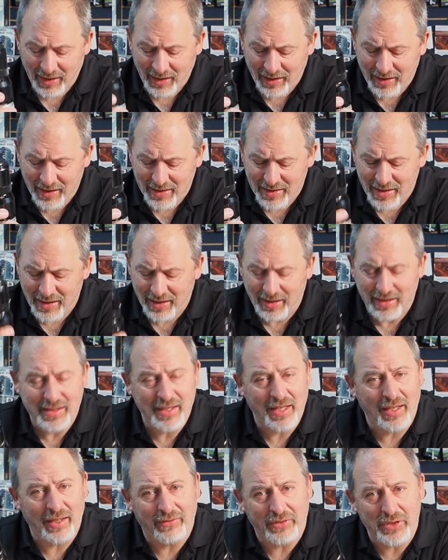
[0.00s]
This thing is
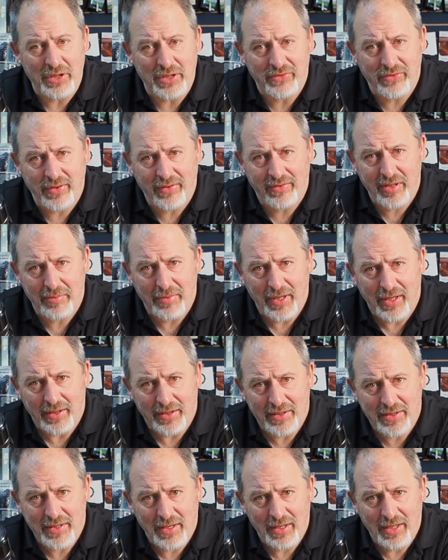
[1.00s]
selling for just 50
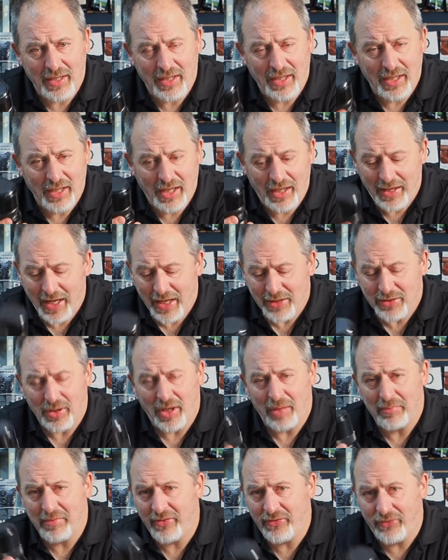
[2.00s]
bucks, and that's
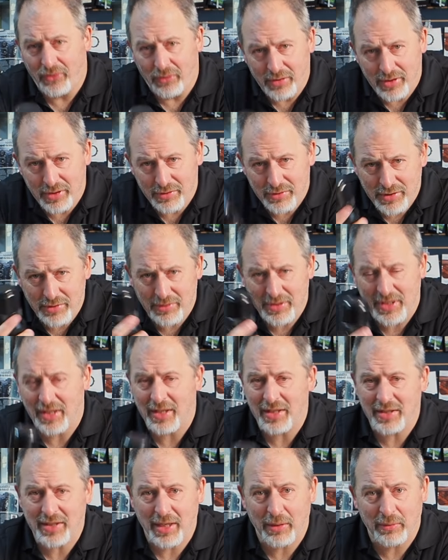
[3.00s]
all before you choose the
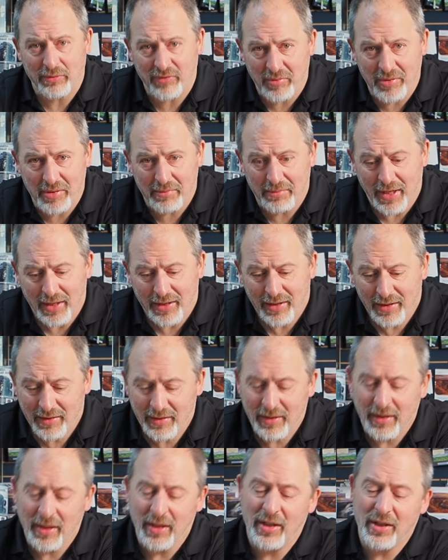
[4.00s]
discount from the bucket.
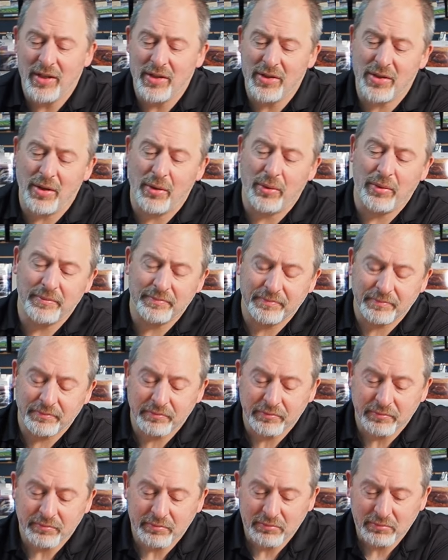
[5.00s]
So
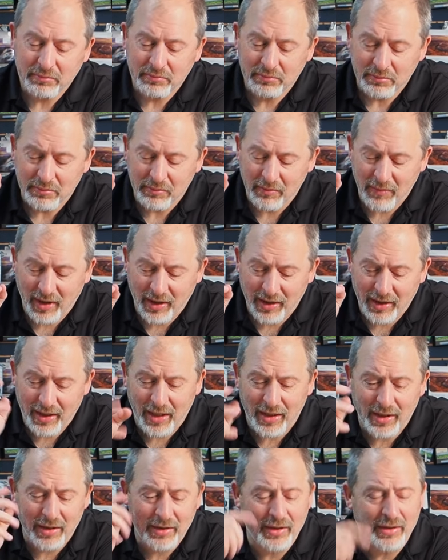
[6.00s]

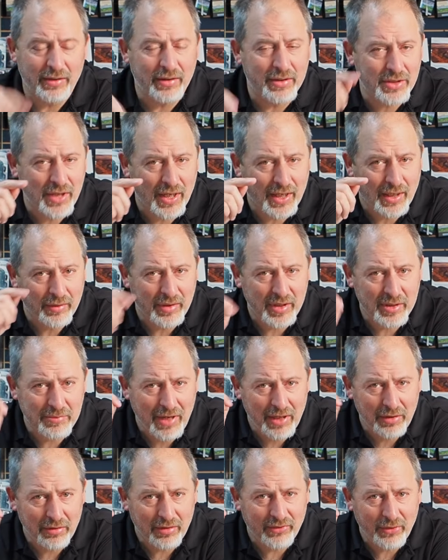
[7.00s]
get in here and check out these
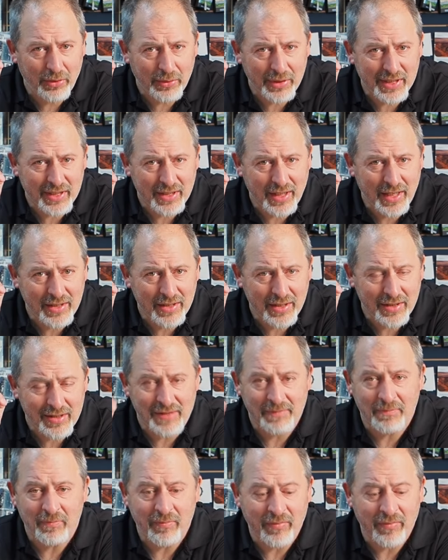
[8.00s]
manual focus lenses.